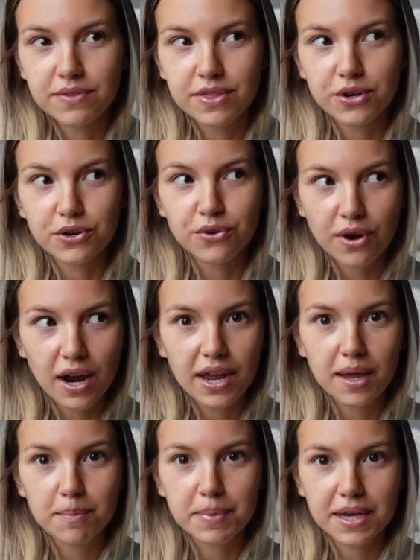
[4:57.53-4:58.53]
They're
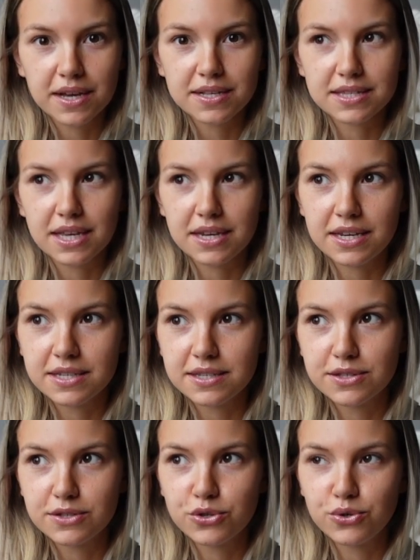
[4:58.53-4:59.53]
crying because they need
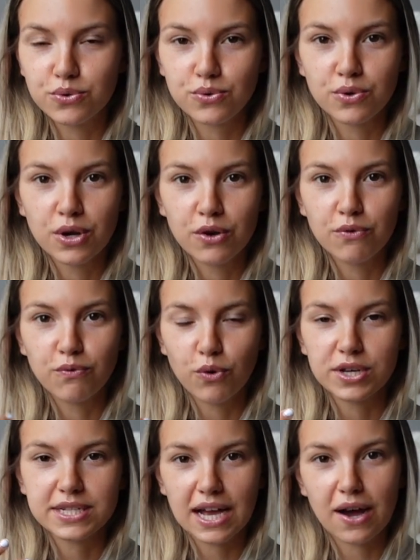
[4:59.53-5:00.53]
to
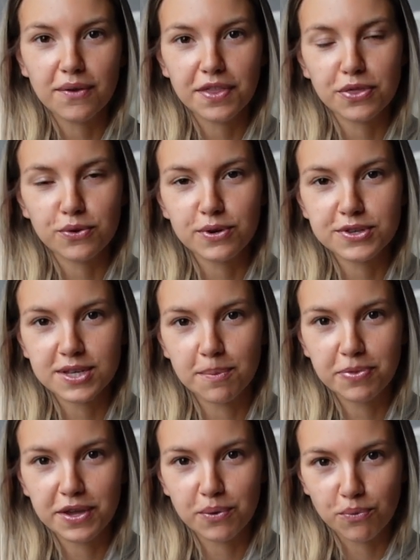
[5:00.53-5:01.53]
voice out that there's
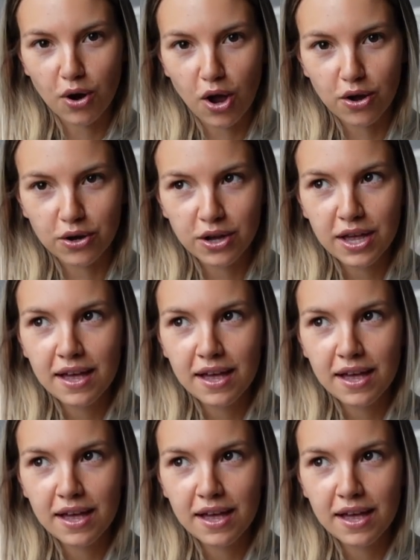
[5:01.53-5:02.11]
something wrong.